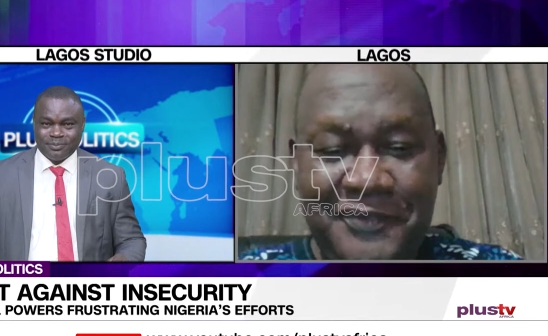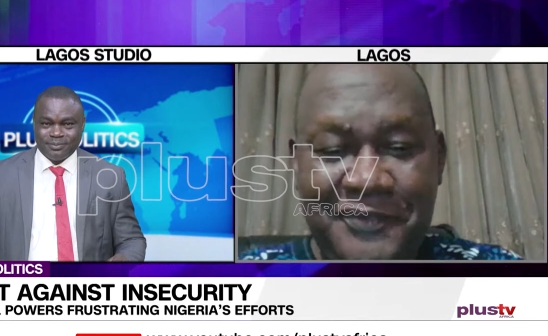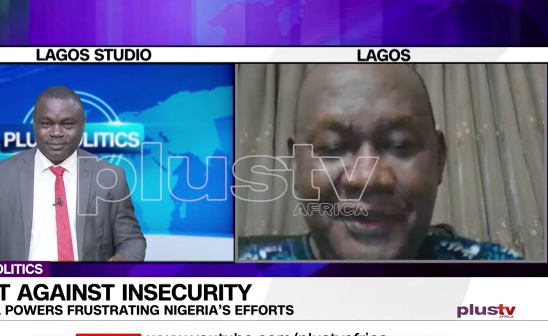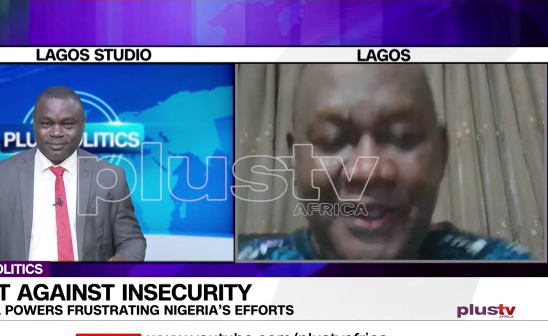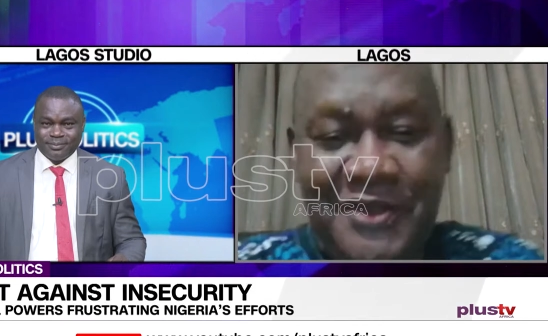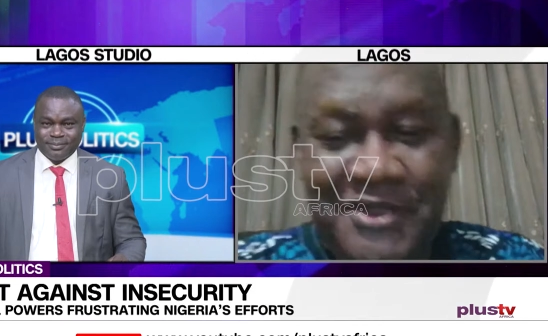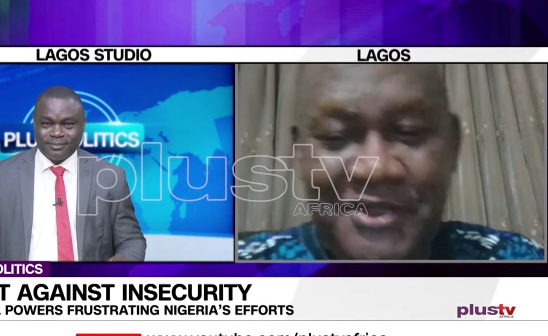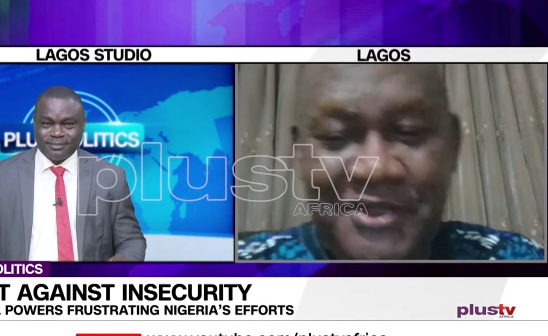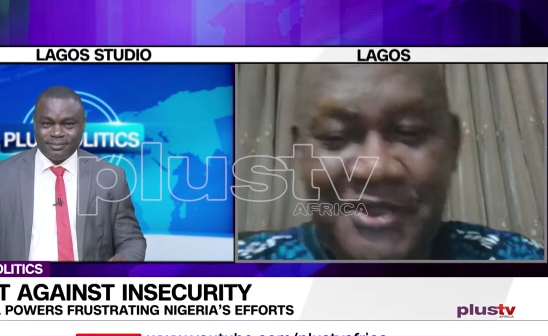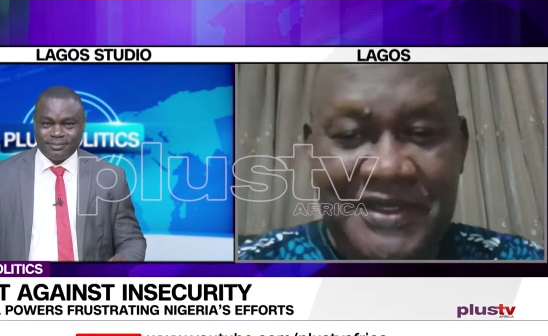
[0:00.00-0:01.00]
Speaker 1: Good
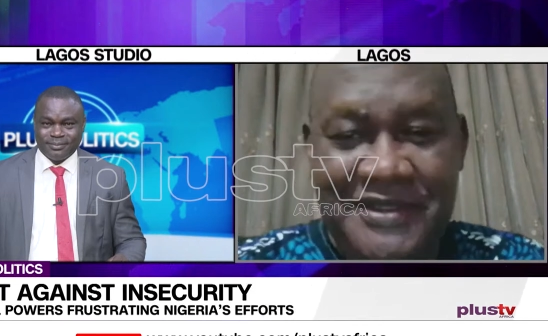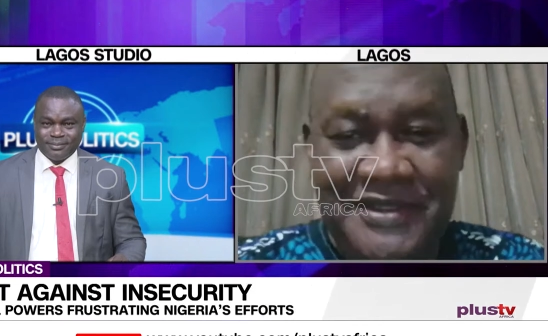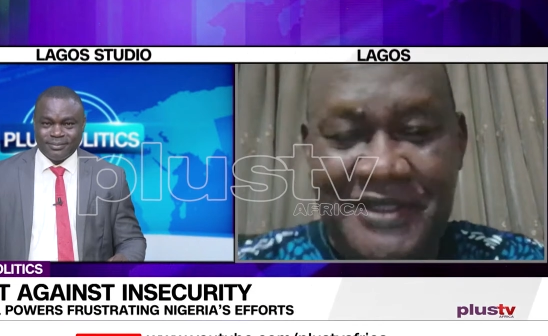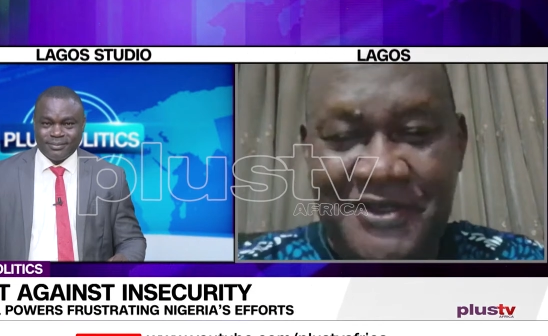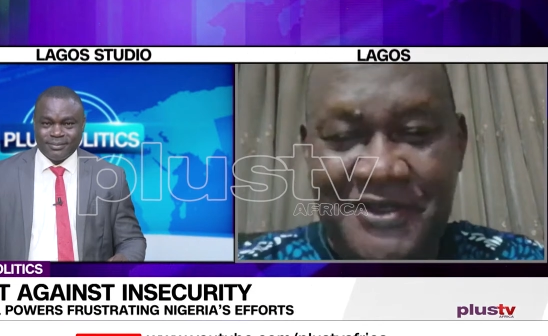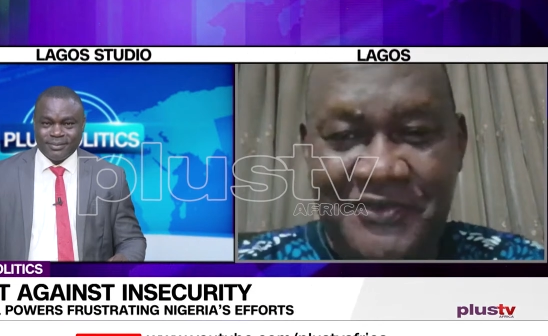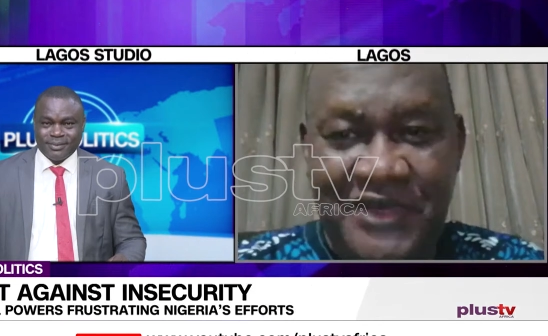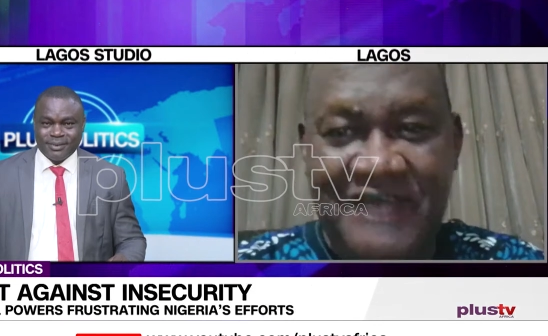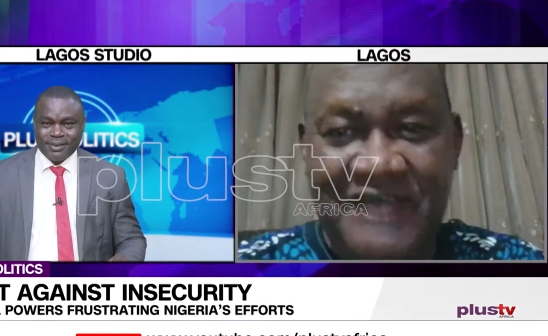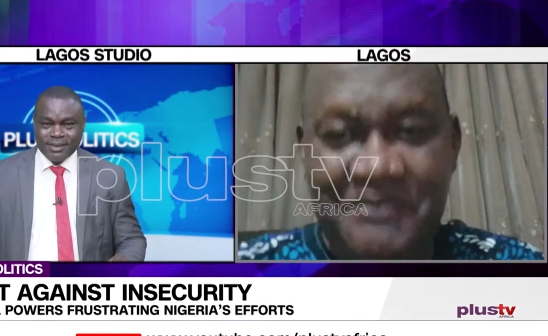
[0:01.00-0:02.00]
evening, and thank you for
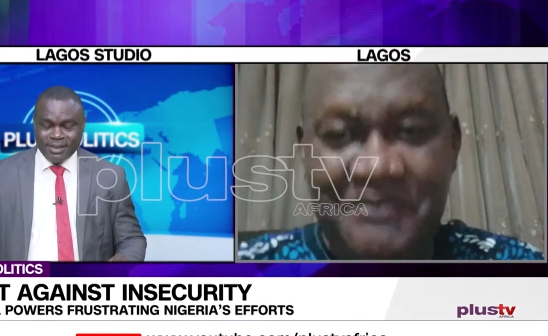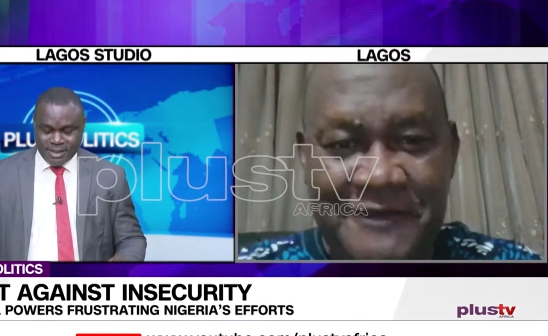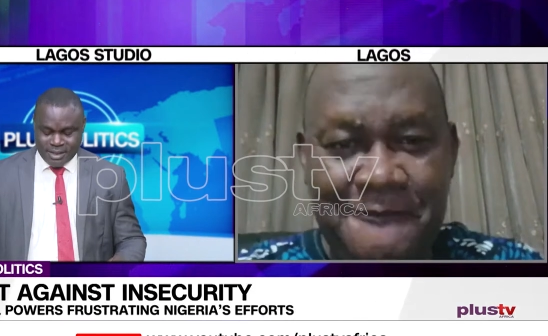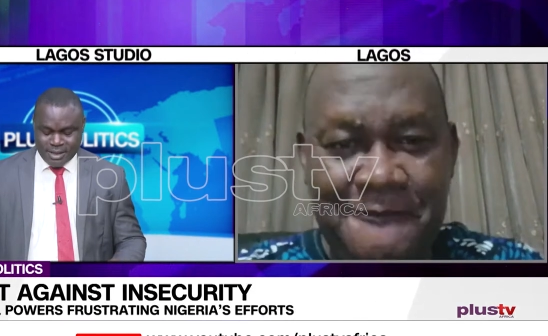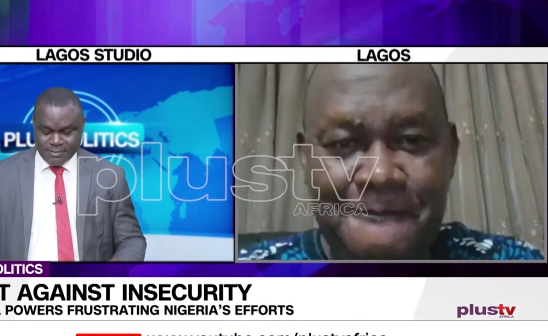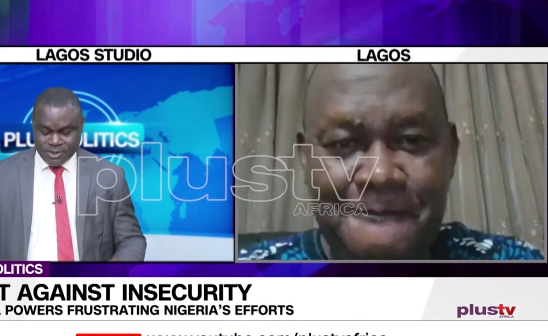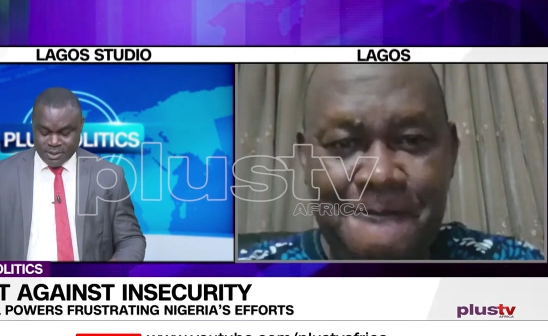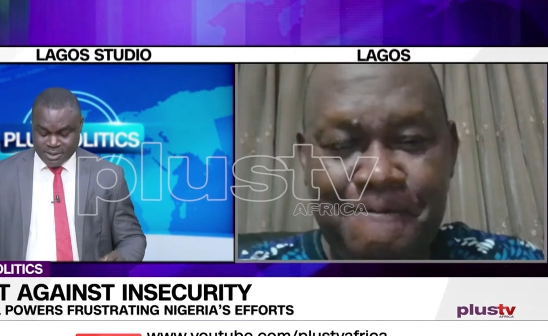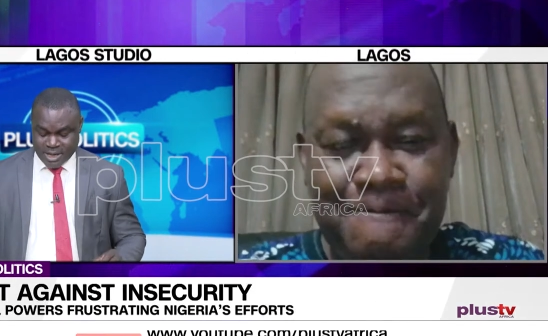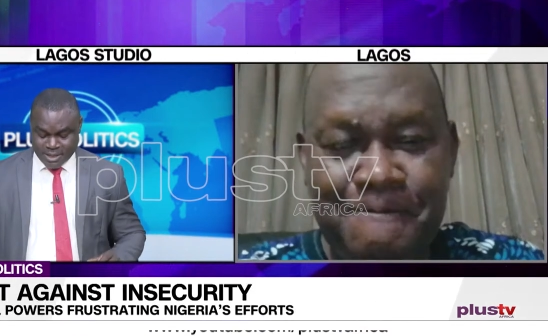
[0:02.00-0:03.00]
having me on.
Speaker 2: I'm so
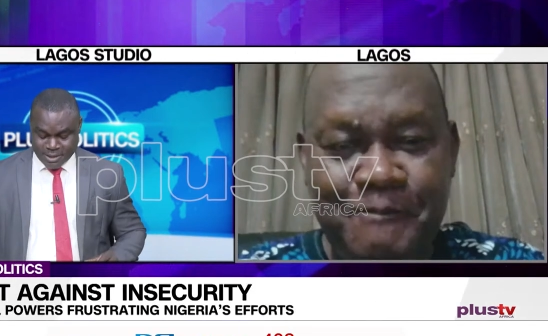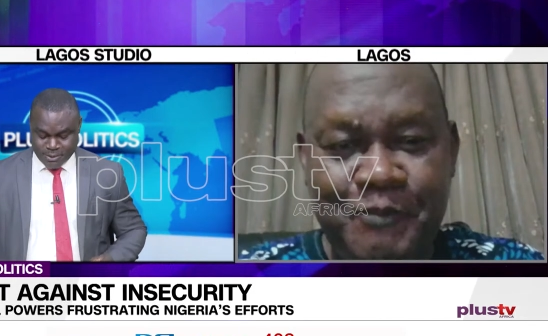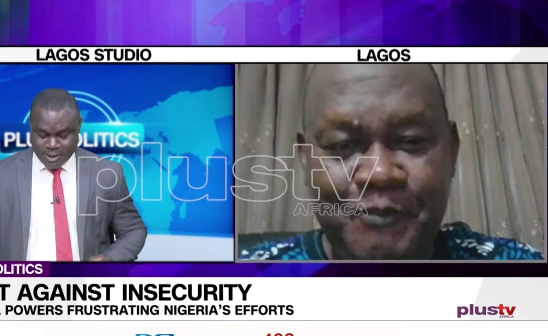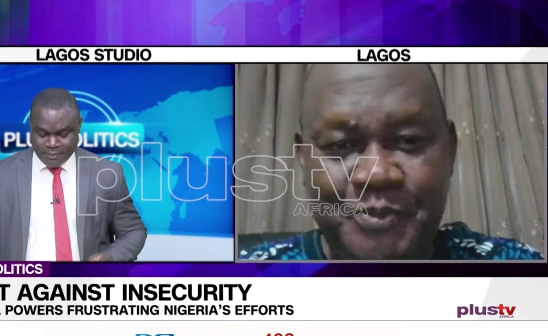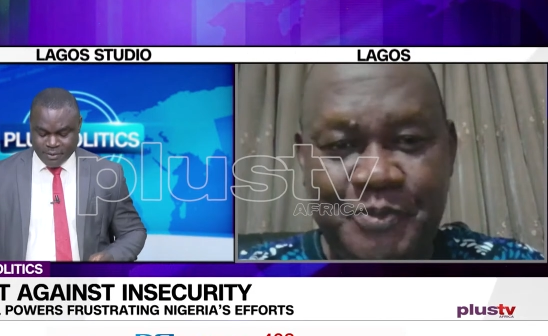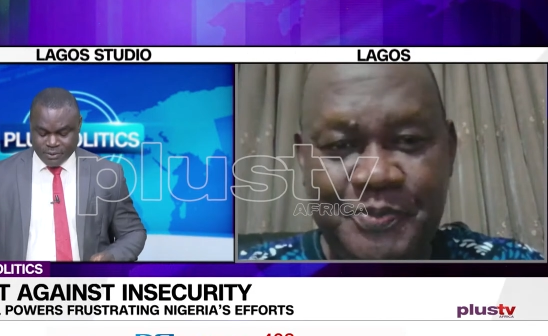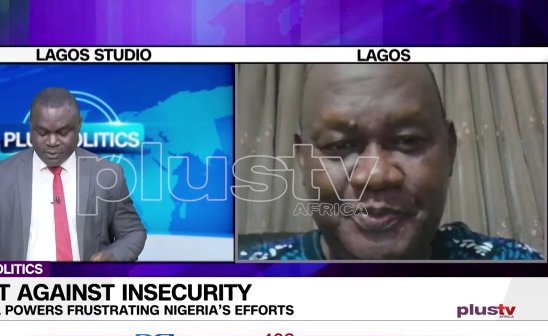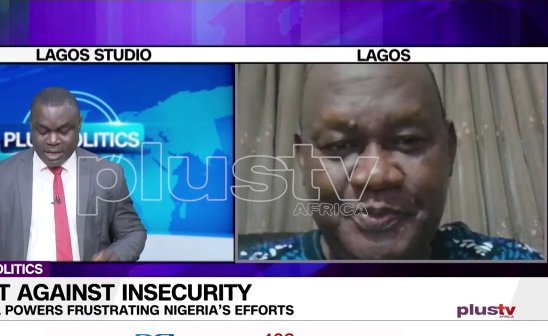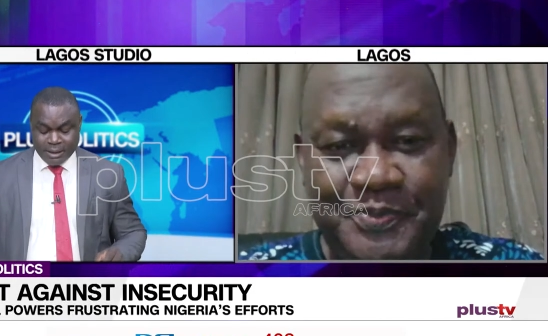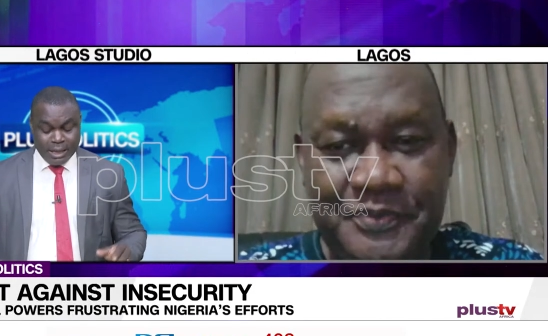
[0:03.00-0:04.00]
excited to have you
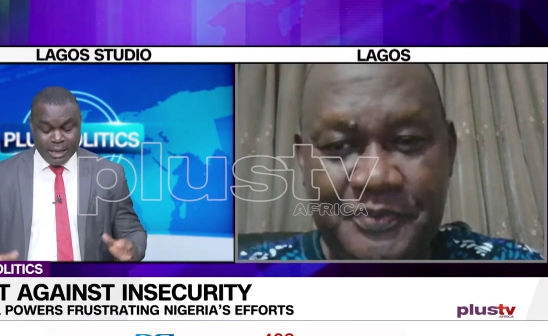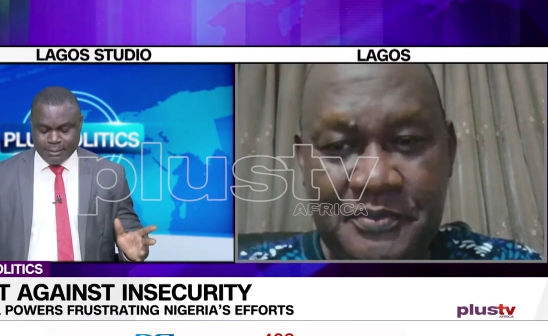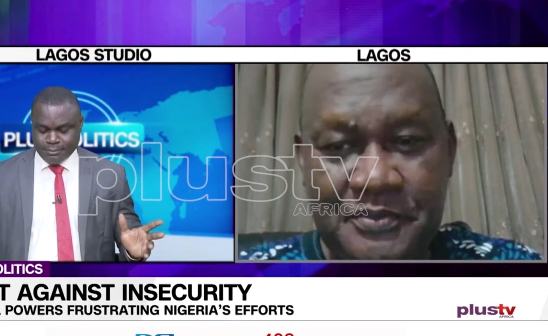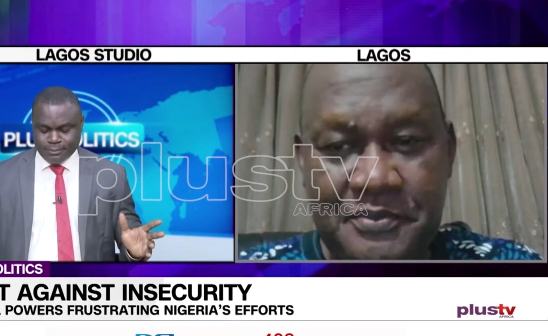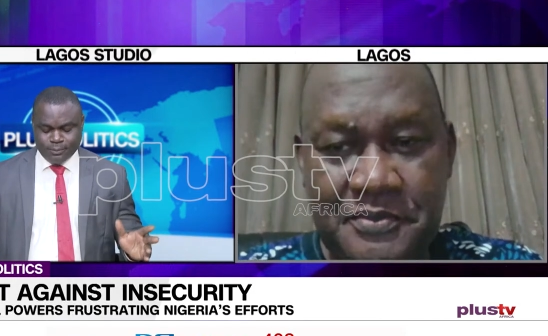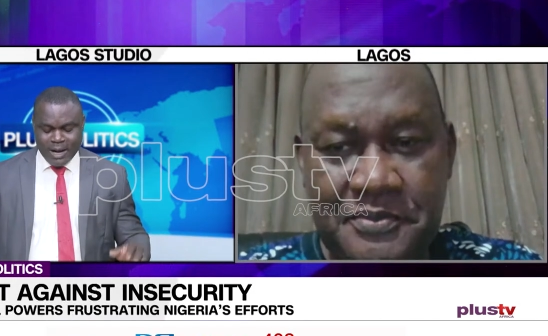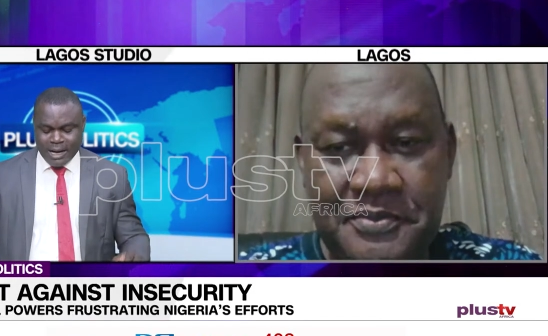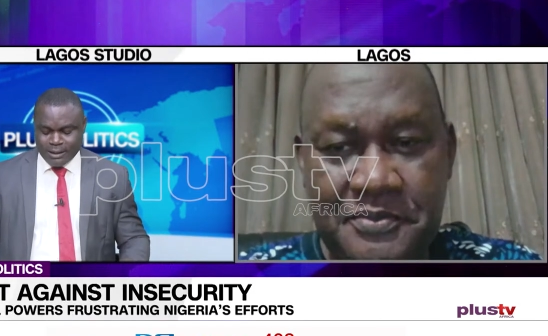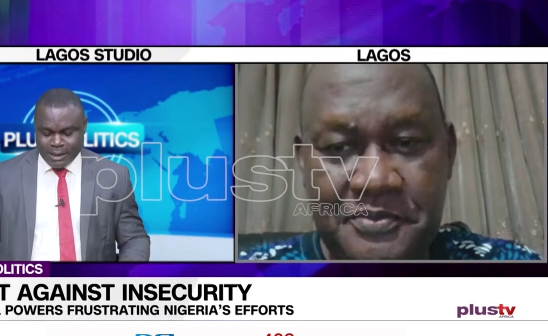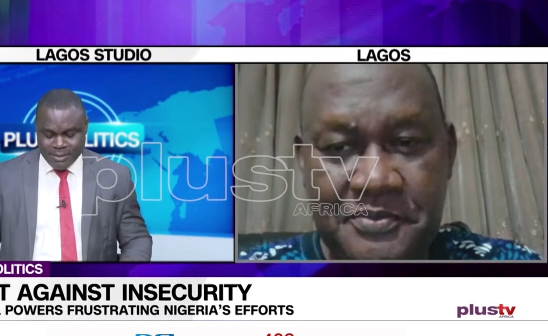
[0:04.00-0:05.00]
tonight.
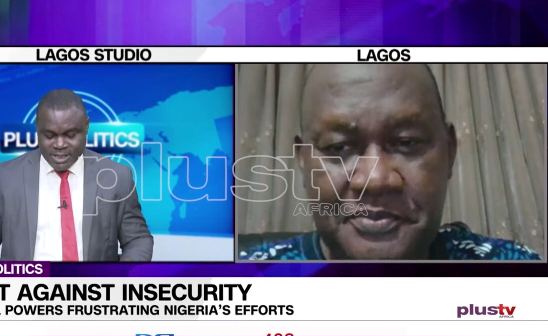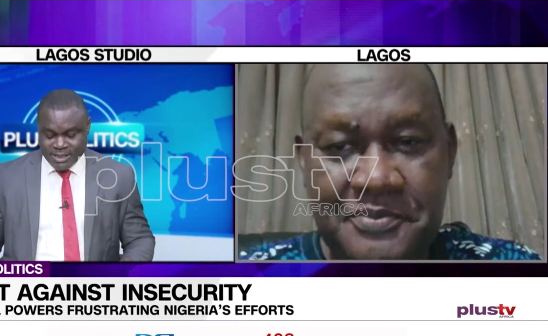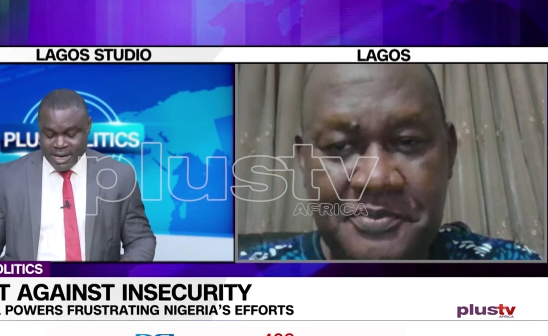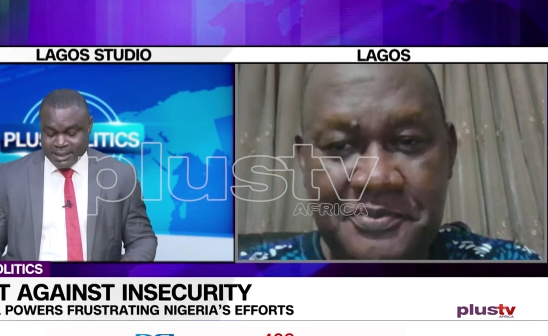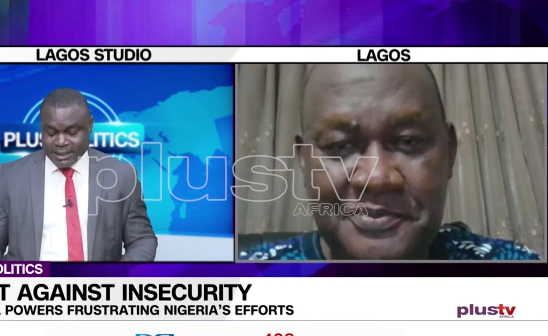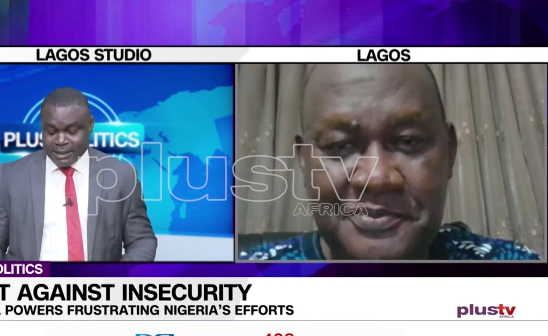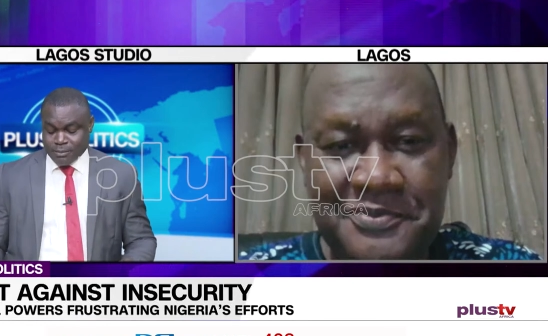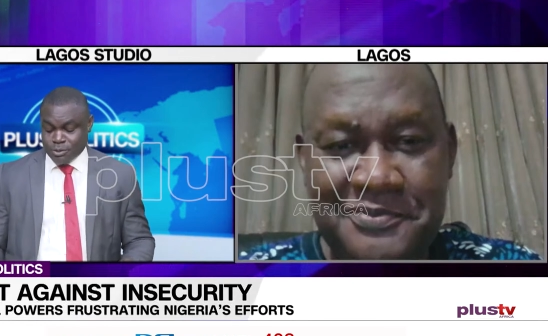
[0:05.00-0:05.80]
While I'm excited, I'm